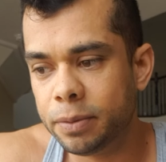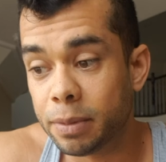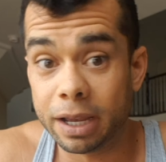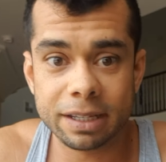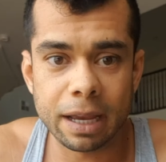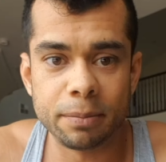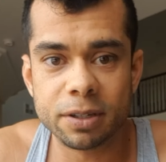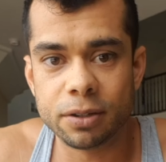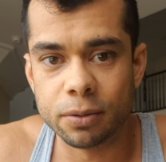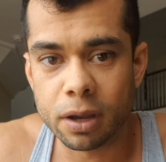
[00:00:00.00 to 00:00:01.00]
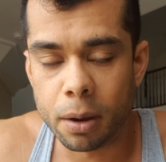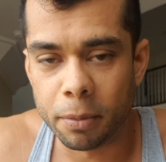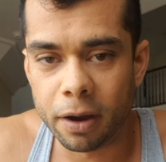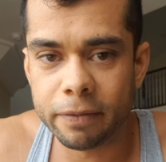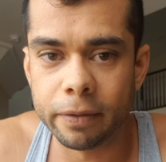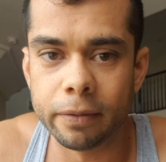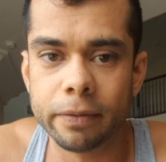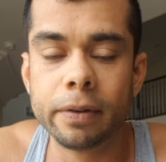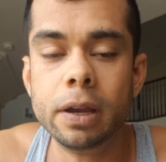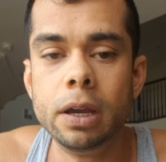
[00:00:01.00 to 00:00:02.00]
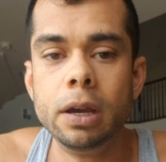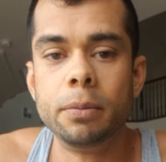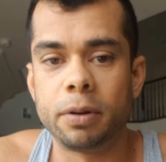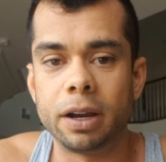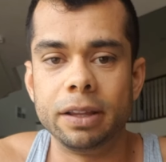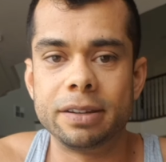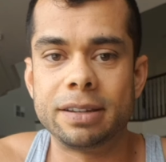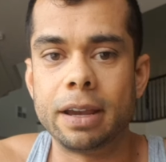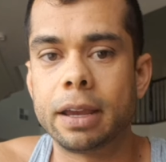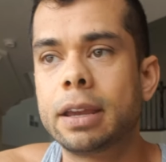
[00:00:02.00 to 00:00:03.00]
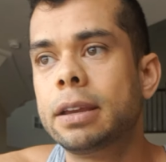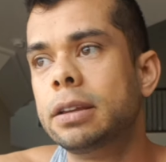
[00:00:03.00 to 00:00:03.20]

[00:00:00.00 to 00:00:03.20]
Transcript: my attempts to come off of Prilosec,